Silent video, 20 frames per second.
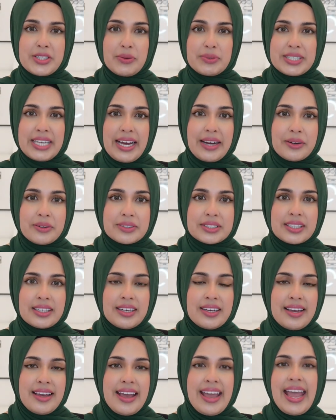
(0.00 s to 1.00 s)
no doubt.
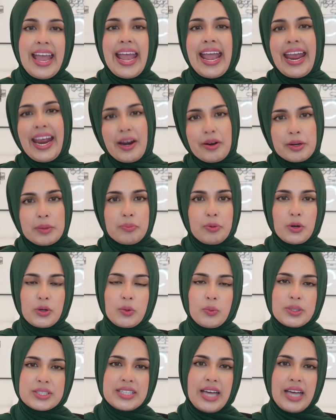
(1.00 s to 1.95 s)
Harry Brook was